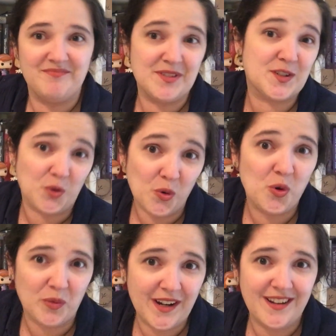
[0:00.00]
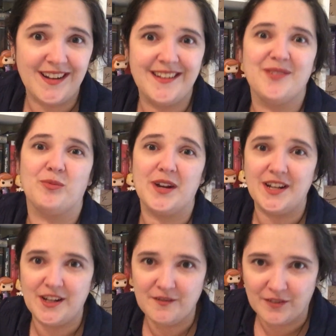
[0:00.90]
school reading,
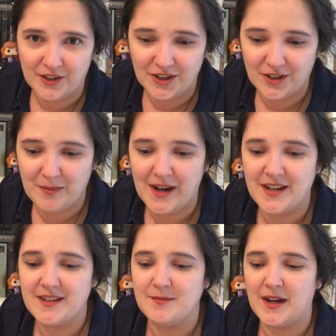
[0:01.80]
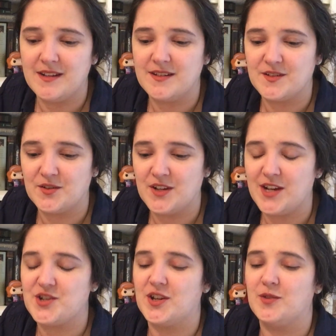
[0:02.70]
reading for my
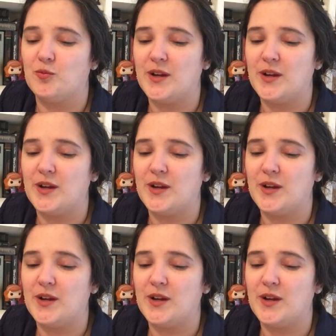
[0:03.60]
dissertation,